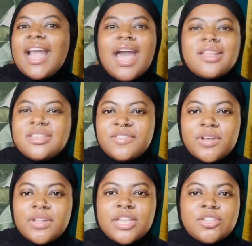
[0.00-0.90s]
It kind of just
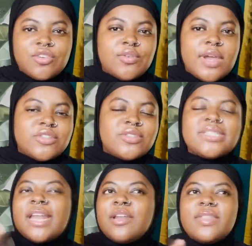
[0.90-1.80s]
felt like journal entries.
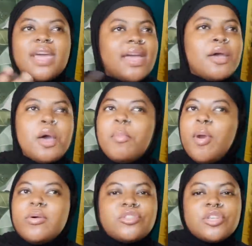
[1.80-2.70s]
And I know that
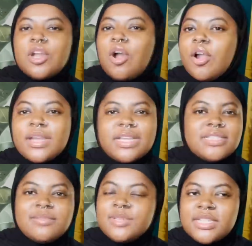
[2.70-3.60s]
poetry and art is
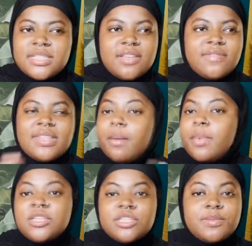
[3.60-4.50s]
subjective and that
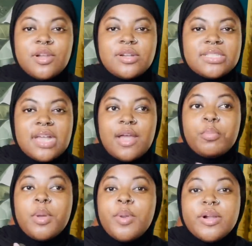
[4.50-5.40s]
may just be her style,
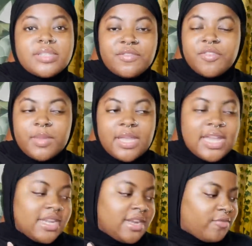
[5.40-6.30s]
but personally for me,
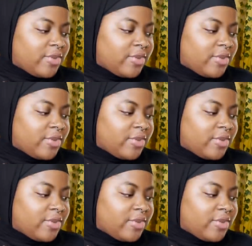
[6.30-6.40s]
it didn't